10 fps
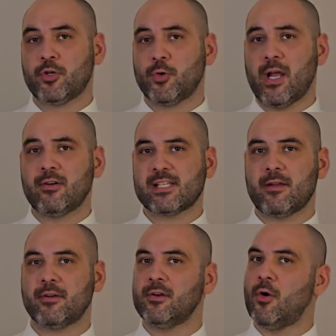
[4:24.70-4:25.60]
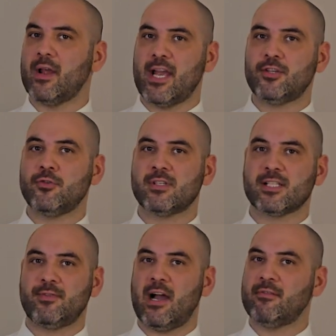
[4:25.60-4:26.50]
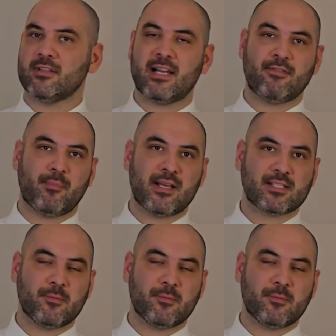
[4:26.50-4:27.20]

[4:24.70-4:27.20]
you creators out there know H.265 doesn't have the best